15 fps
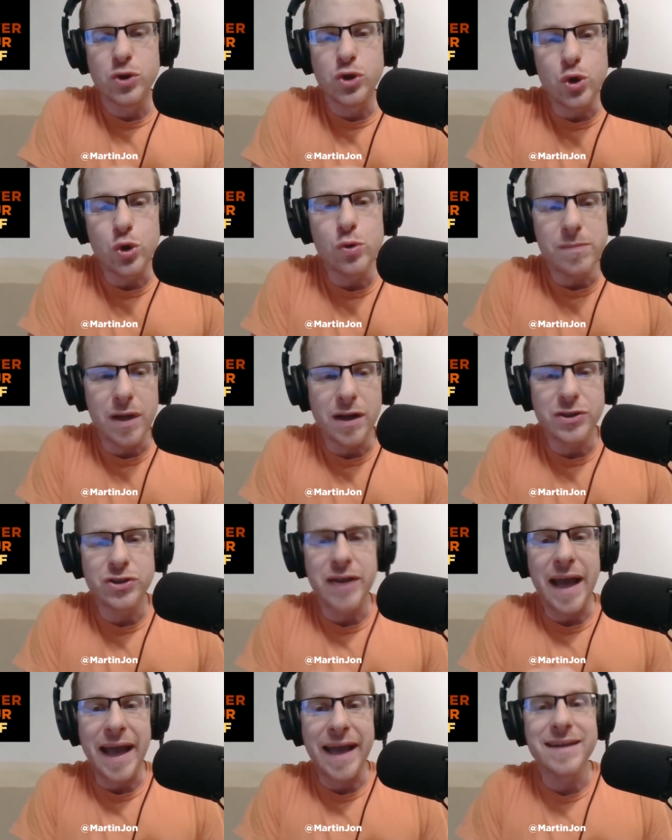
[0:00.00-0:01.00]
too
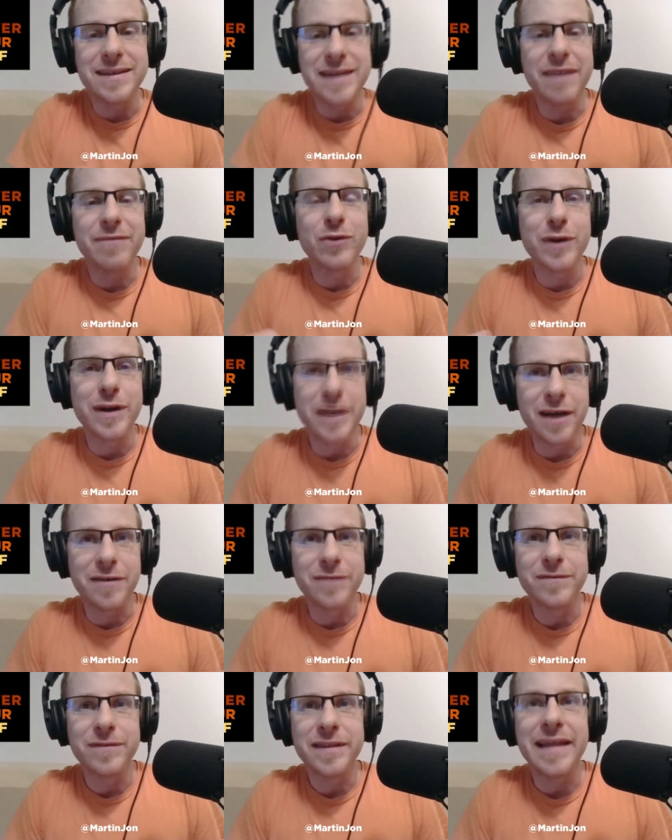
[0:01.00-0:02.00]
much and never
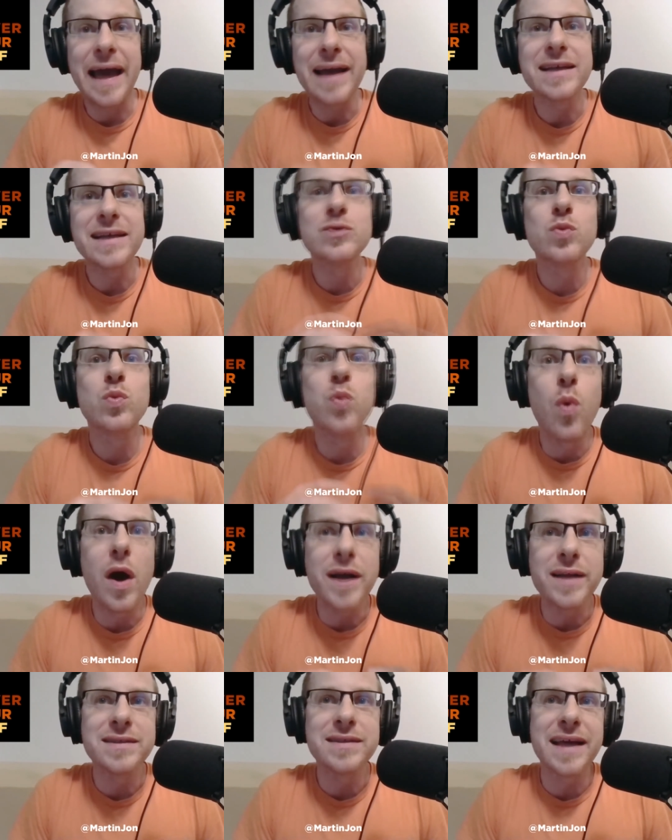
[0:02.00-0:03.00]
enough. That is
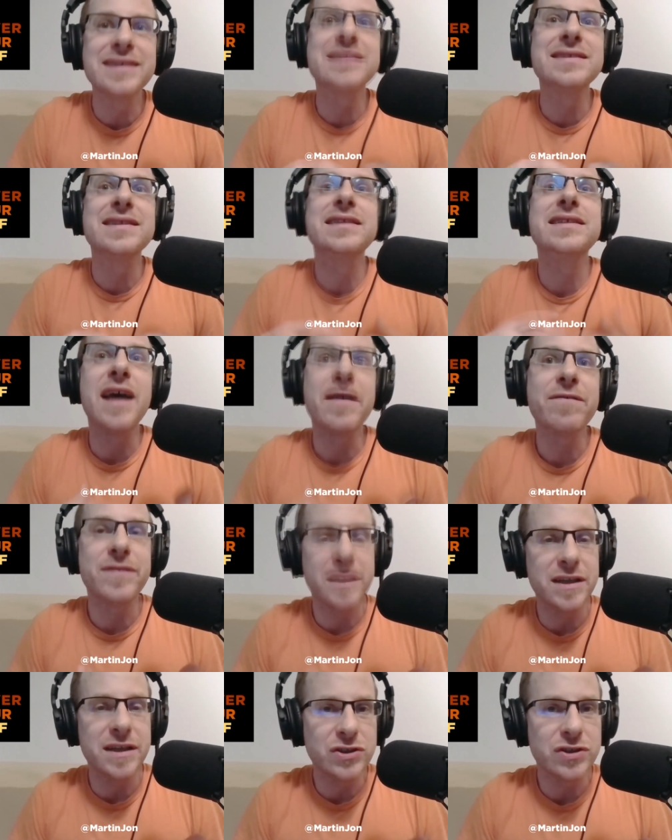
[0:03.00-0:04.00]
the
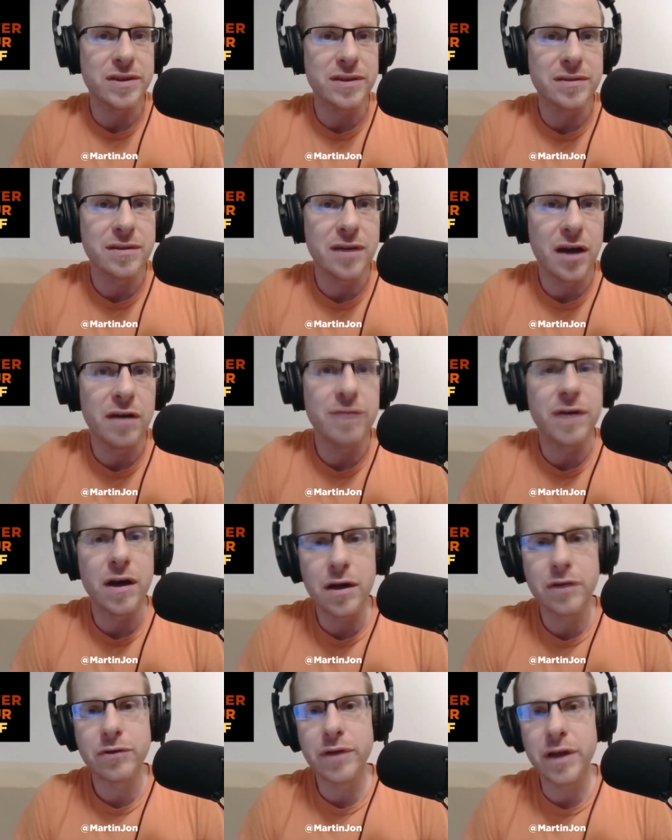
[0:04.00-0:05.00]
definition of a
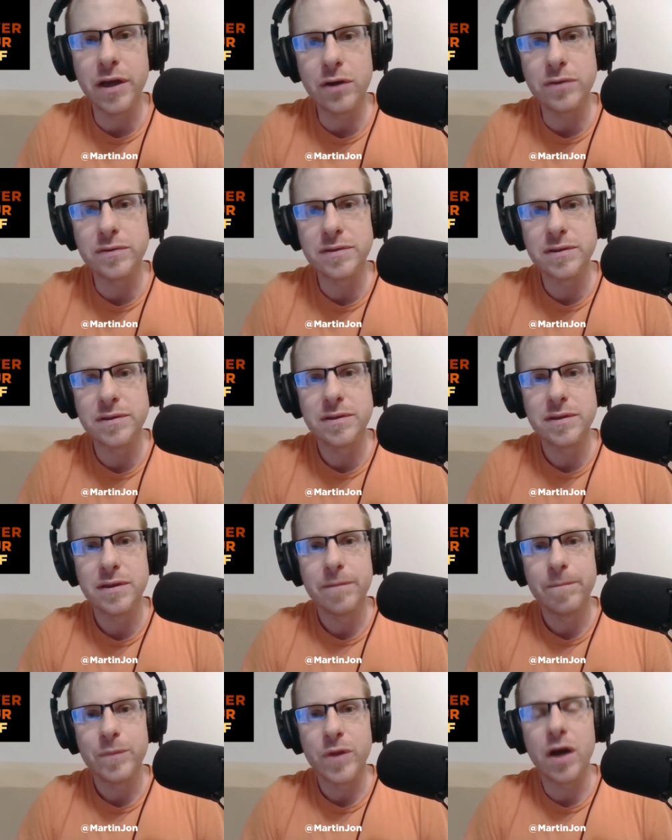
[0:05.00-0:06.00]
hungry ghost.
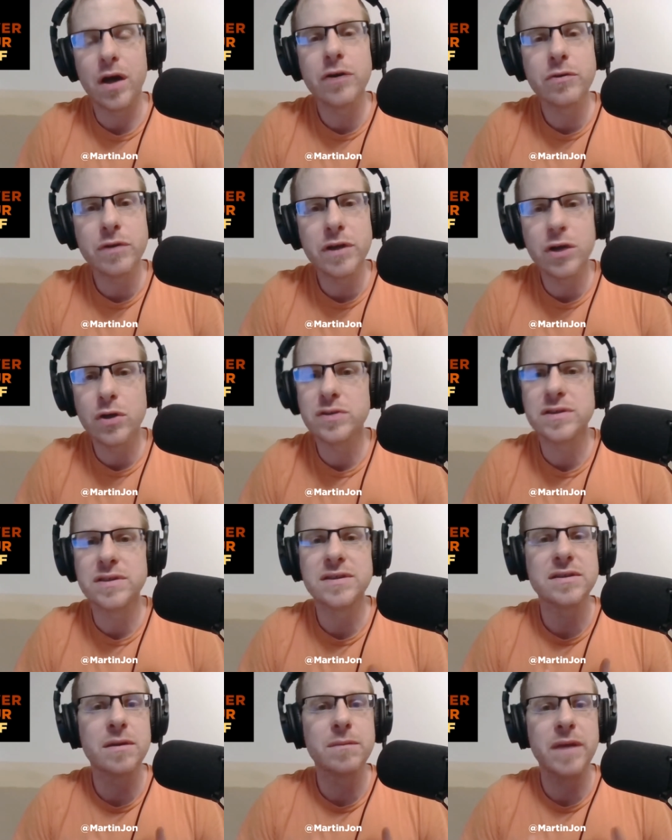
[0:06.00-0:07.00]
A hungry ghost
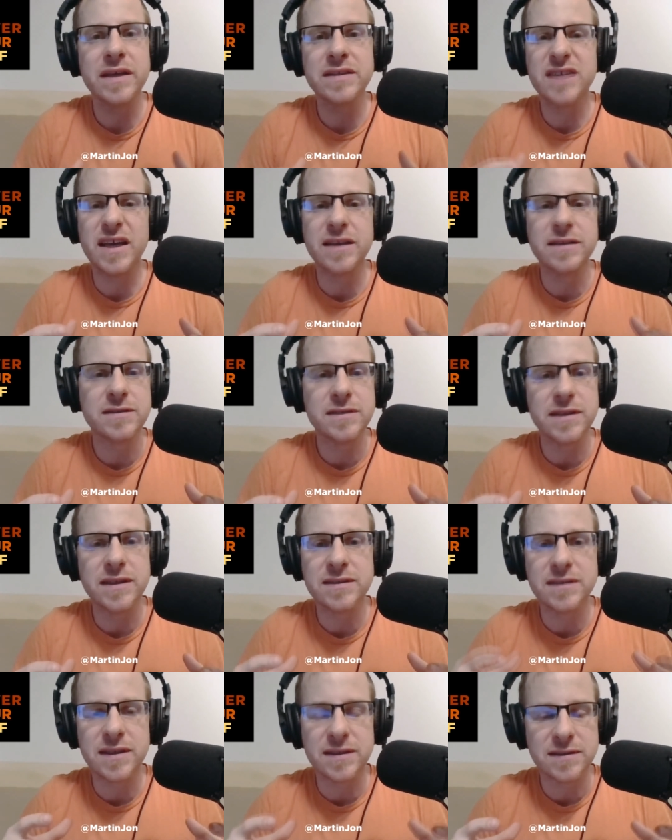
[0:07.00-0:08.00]

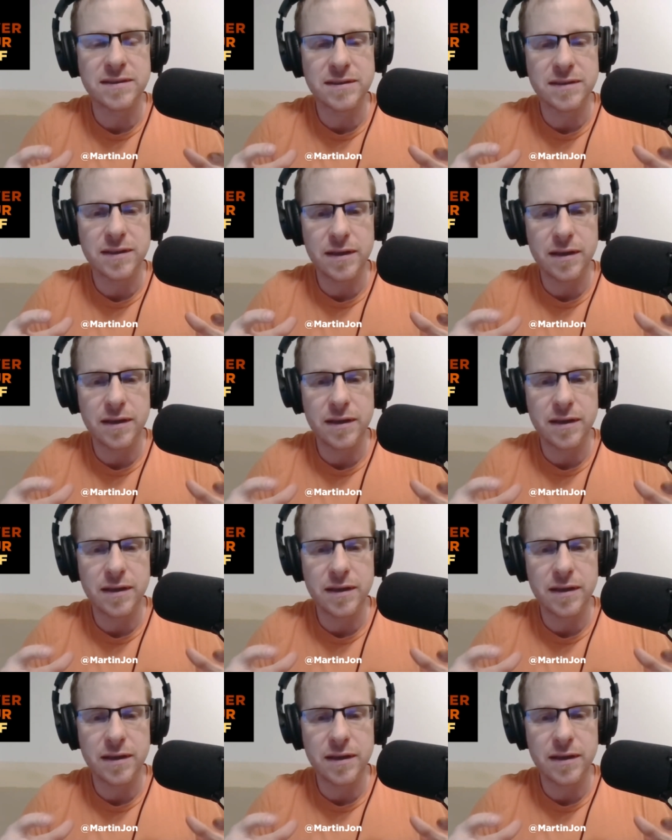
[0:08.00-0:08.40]
is this,